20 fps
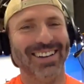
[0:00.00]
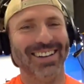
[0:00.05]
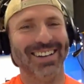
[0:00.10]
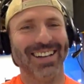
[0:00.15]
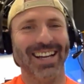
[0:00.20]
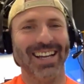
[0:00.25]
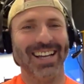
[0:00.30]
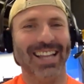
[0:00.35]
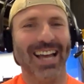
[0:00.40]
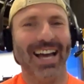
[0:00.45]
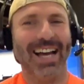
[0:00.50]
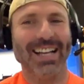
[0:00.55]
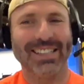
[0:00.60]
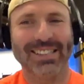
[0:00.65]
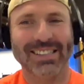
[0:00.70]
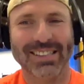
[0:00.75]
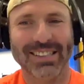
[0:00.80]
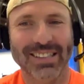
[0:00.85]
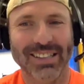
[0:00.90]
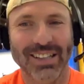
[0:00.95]
And
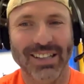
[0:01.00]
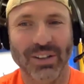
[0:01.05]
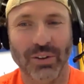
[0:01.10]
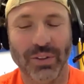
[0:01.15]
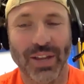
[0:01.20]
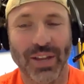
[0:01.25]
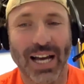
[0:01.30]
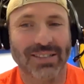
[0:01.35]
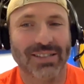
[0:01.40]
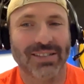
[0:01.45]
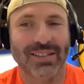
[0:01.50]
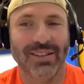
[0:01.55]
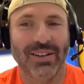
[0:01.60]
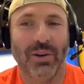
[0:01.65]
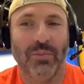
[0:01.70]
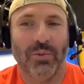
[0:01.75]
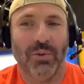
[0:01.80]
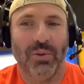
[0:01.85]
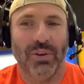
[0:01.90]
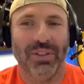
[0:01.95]
that's the
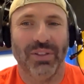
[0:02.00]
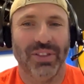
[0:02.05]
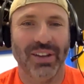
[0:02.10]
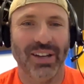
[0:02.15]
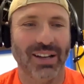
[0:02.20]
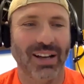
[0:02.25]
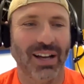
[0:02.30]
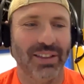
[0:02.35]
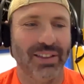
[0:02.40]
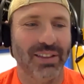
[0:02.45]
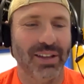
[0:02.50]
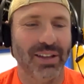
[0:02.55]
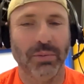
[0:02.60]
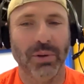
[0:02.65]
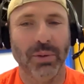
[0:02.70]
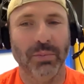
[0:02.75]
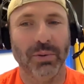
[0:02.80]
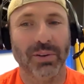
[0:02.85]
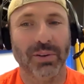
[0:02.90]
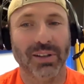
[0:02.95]
number one thing I think
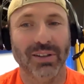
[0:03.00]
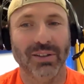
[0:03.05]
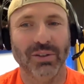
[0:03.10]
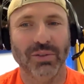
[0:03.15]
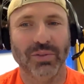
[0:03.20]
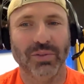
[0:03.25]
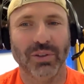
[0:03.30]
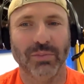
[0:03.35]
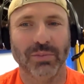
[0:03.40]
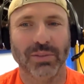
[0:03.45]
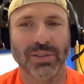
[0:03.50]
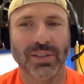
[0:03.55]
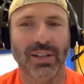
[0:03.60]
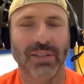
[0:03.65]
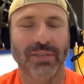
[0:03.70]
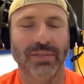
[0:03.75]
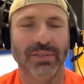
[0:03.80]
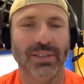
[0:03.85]
people can do for themselves.